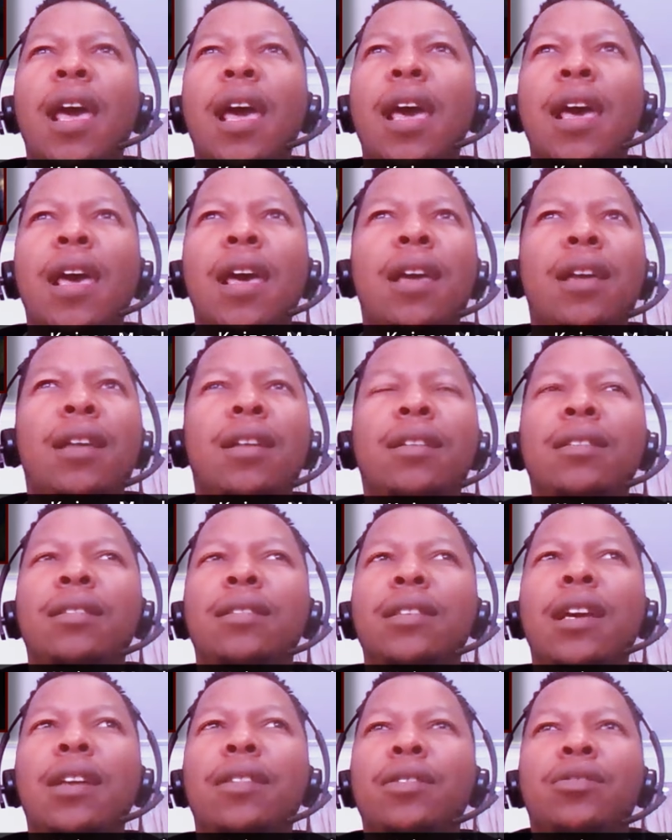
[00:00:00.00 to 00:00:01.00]
And
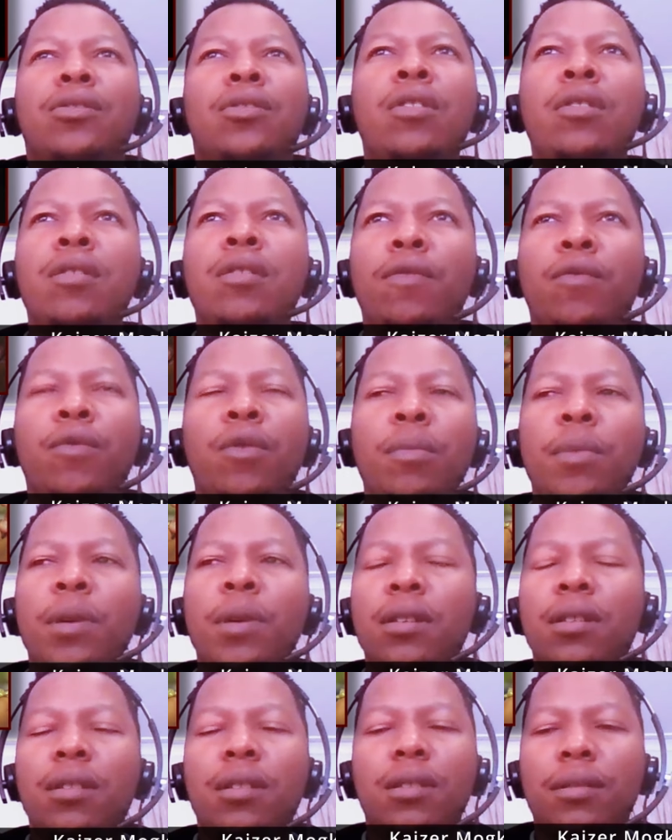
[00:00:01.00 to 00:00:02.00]
yeah, the journey of
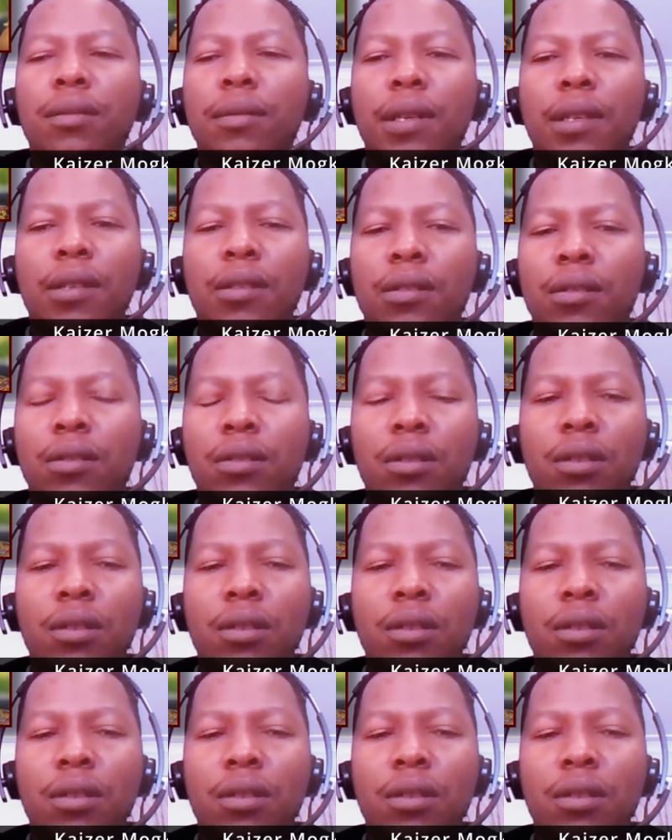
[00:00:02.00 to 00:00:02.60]
women, it's